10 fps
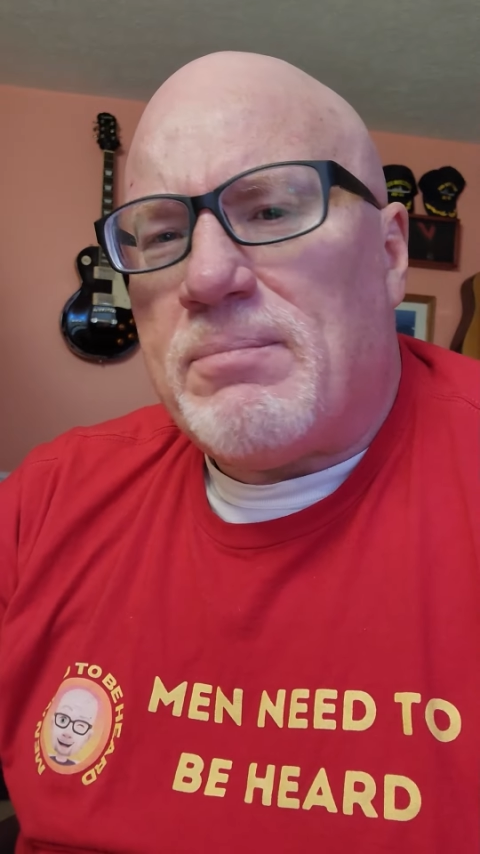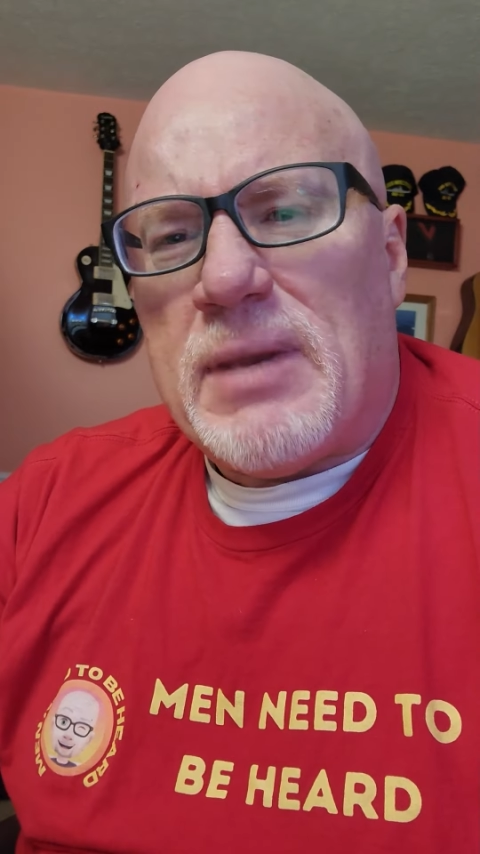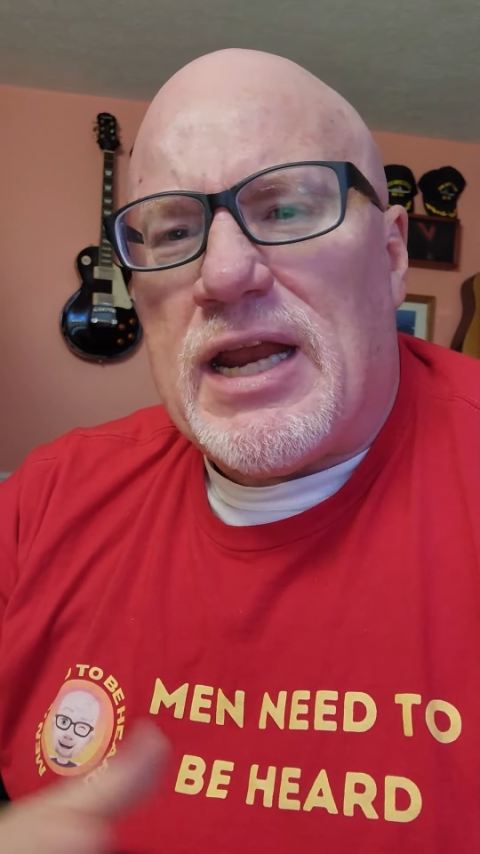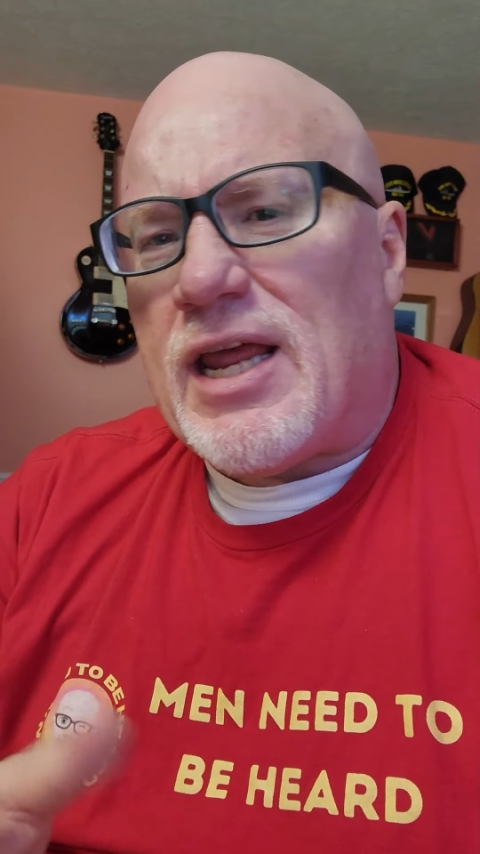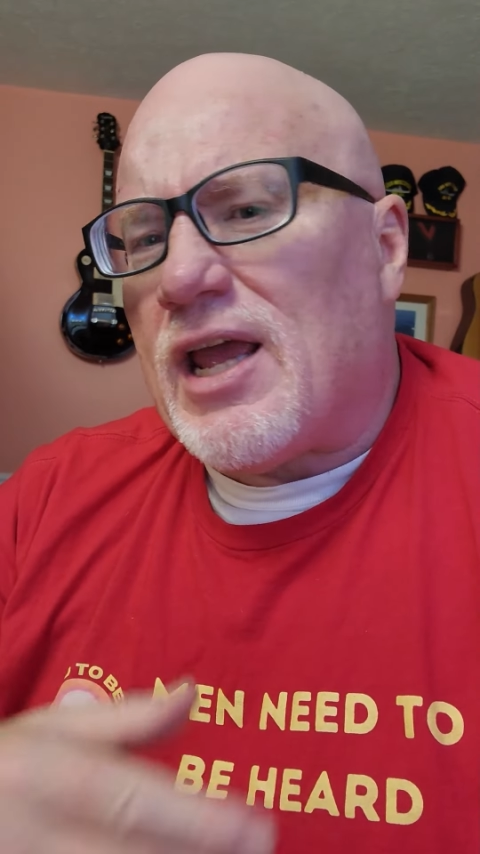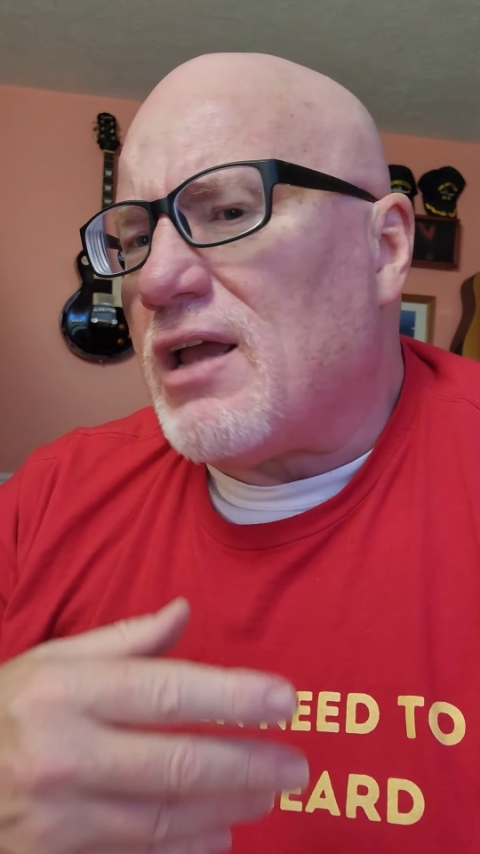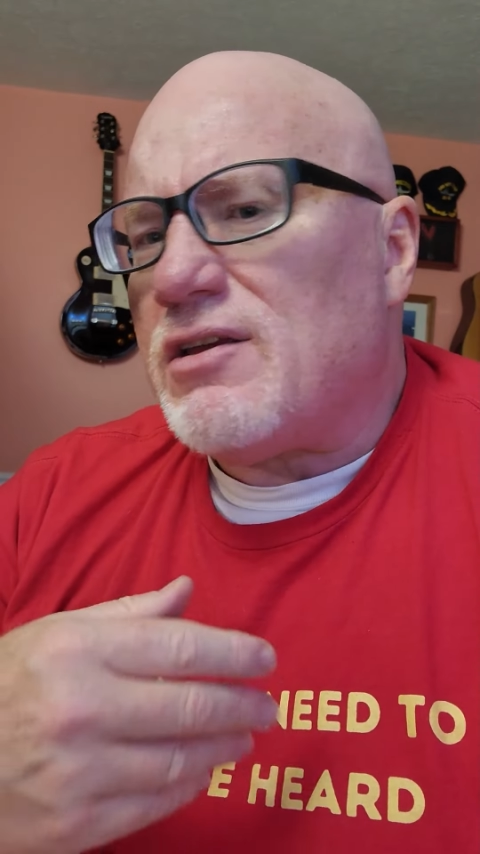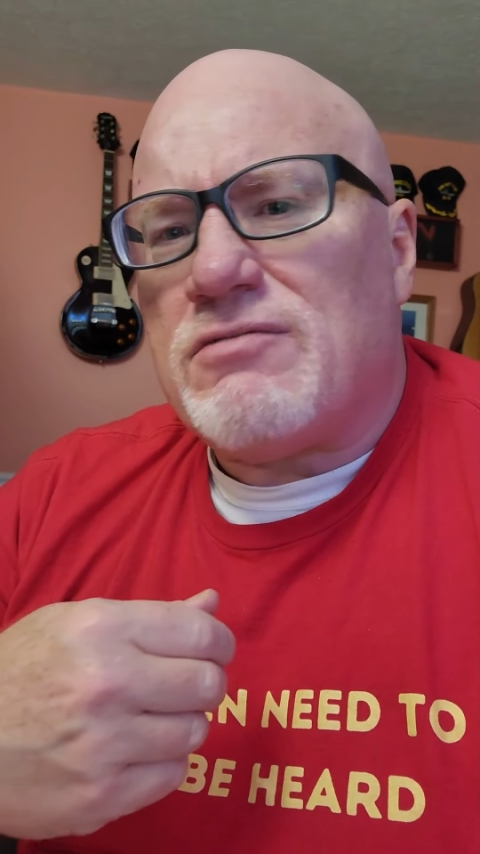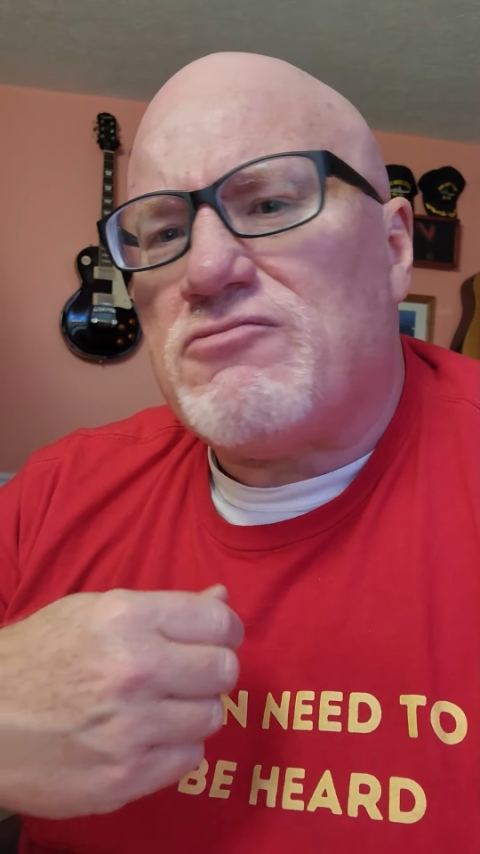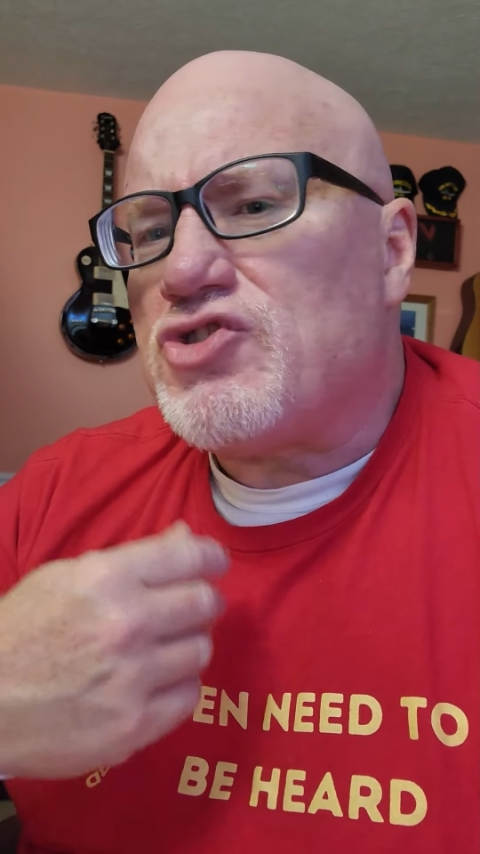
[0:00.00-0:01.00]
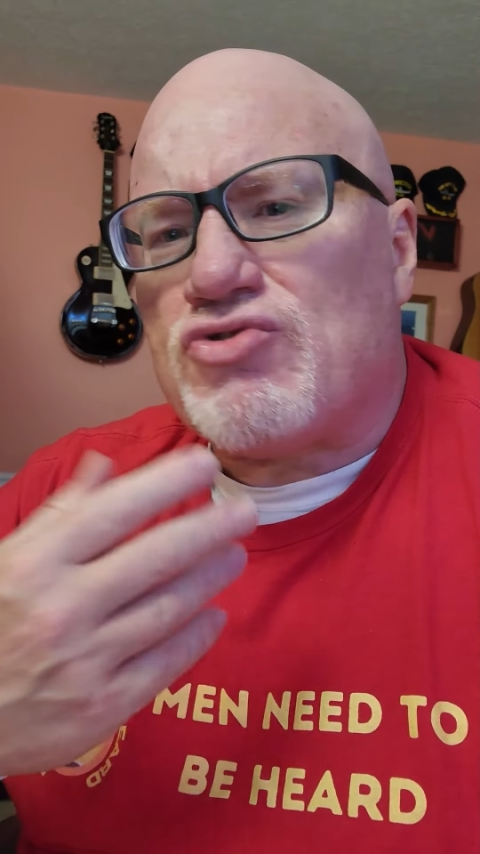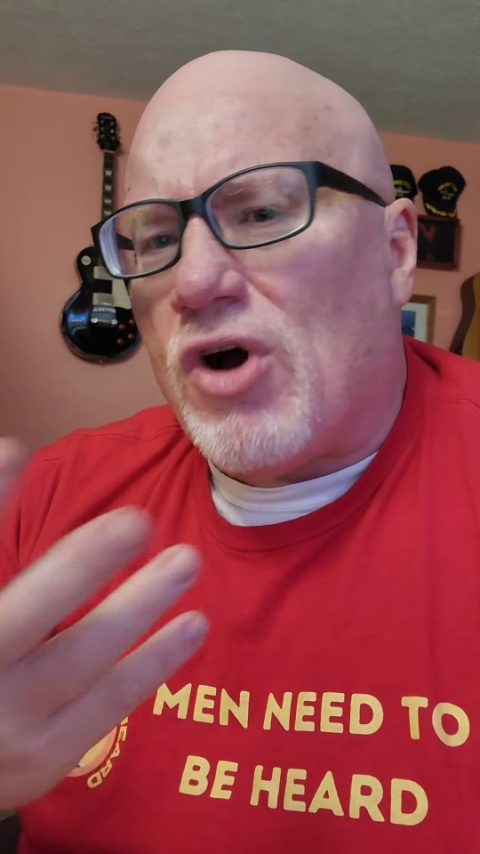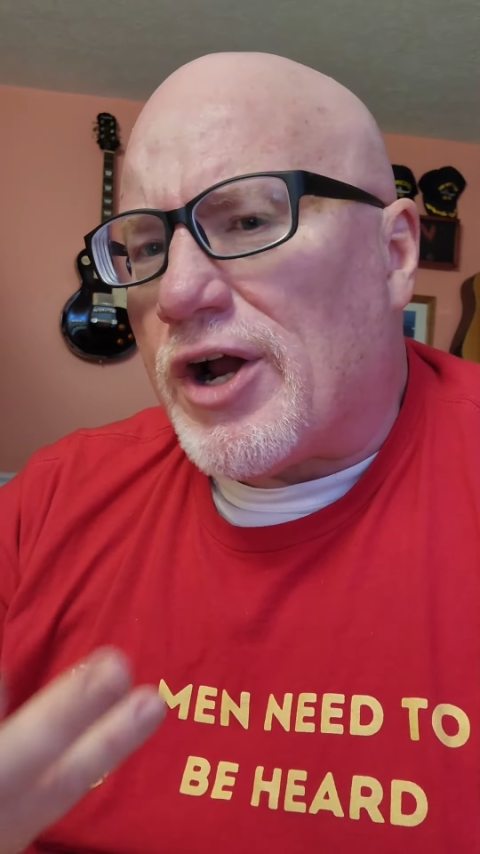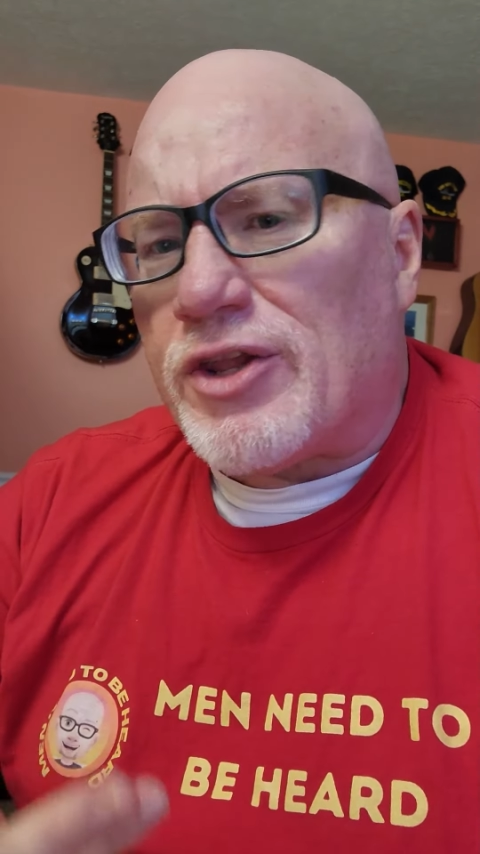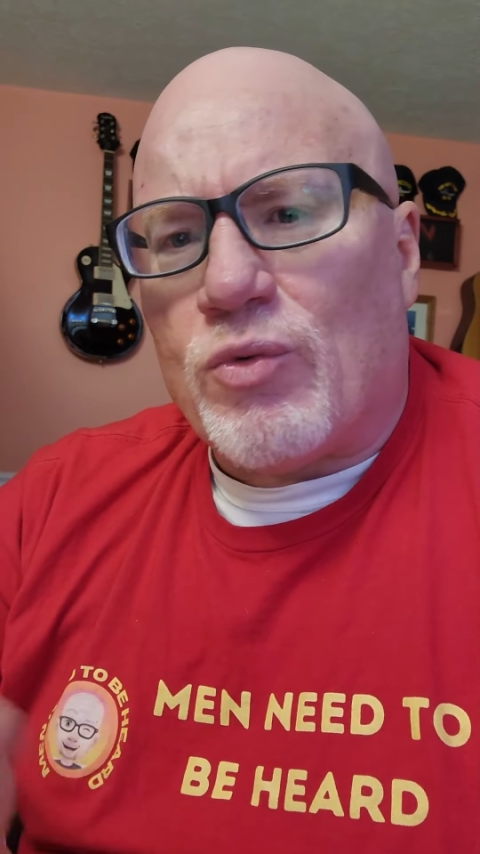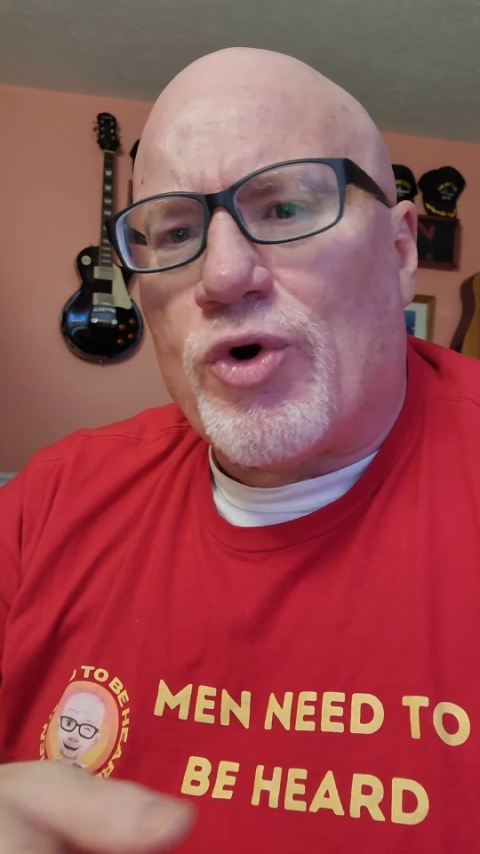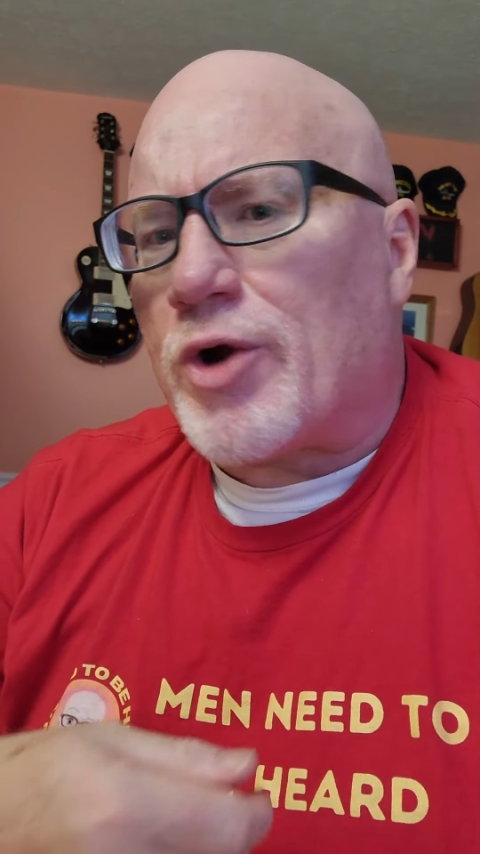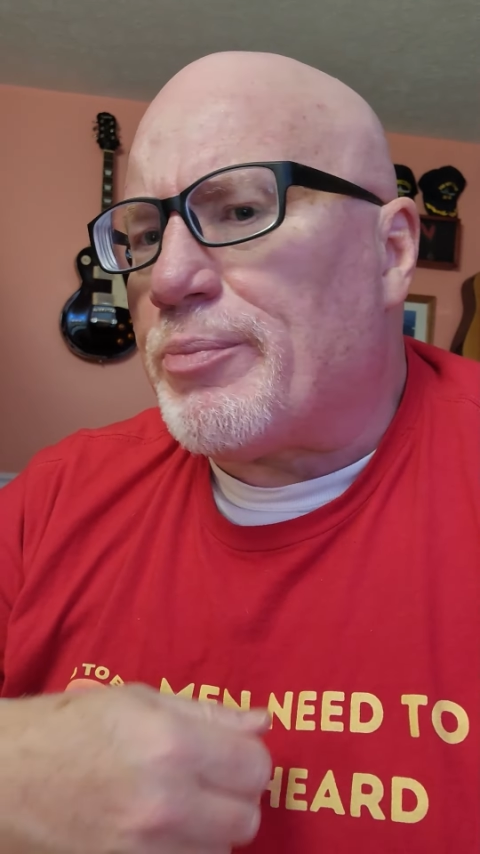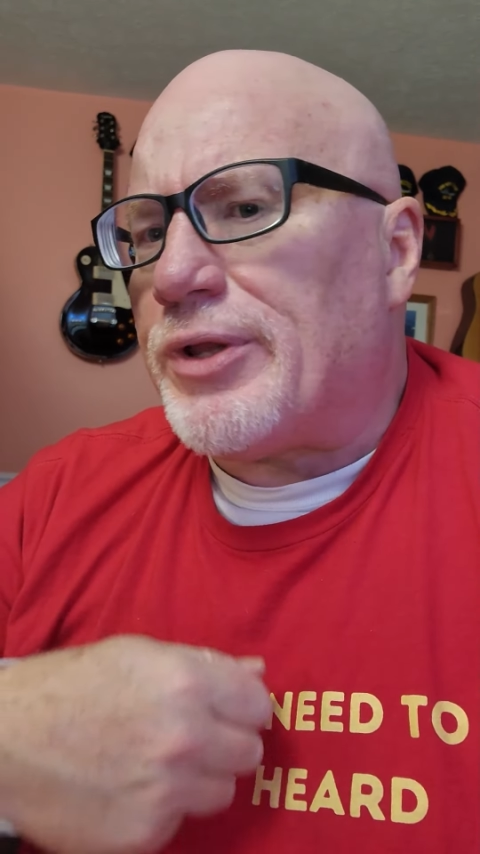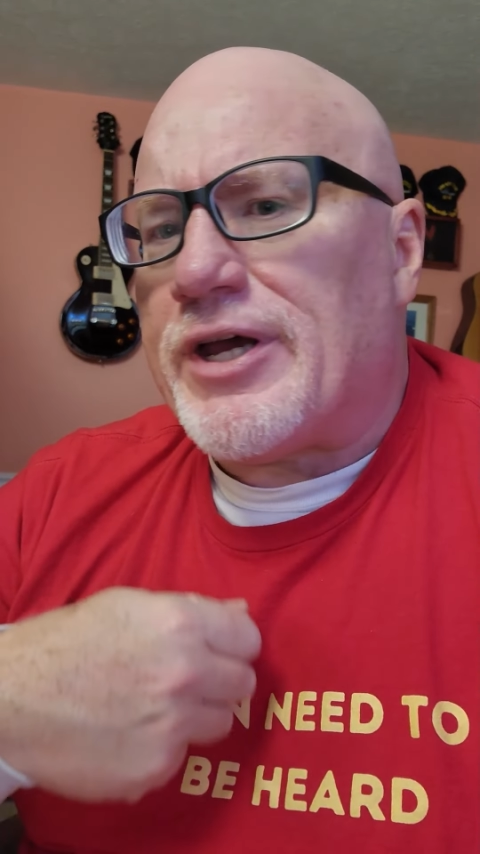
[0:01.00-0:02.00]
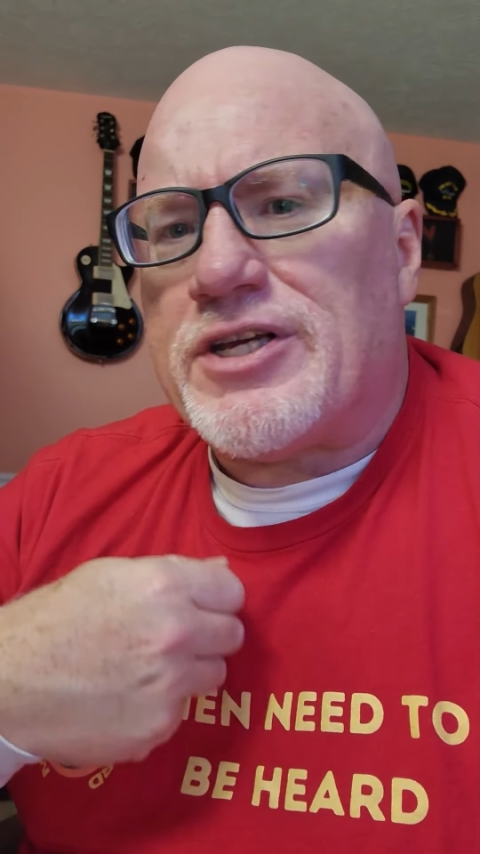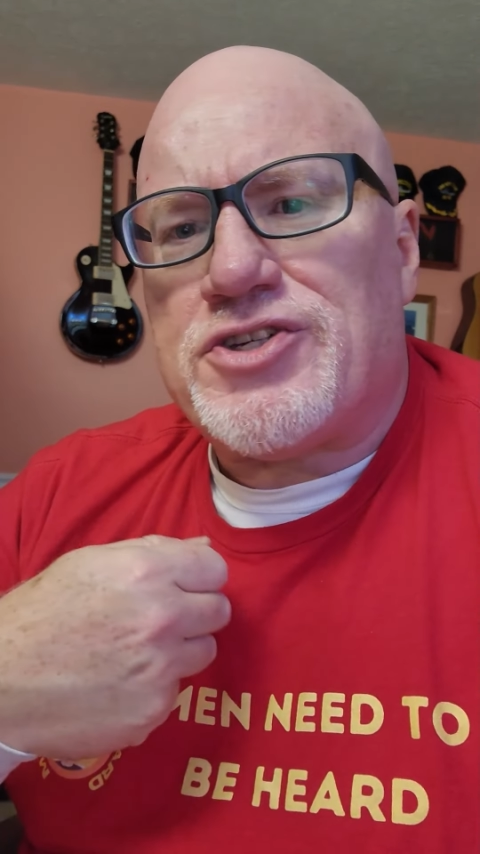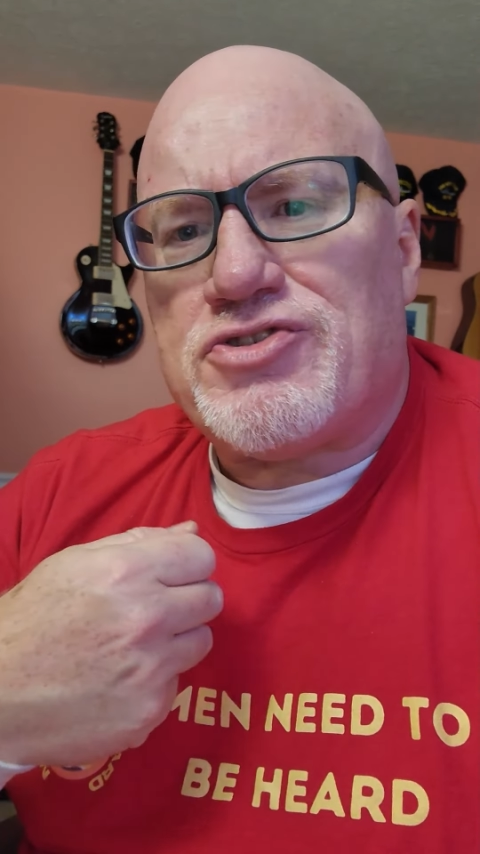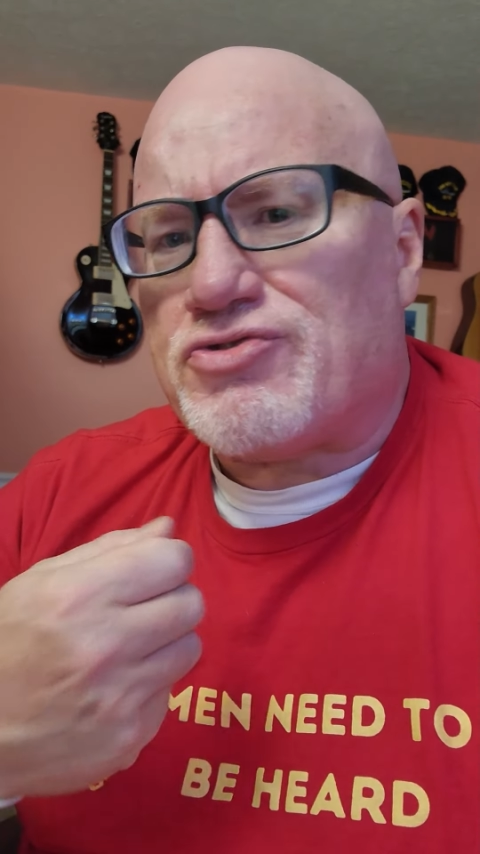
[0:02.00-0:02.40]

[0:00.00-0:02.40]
meaning strong in the workplace,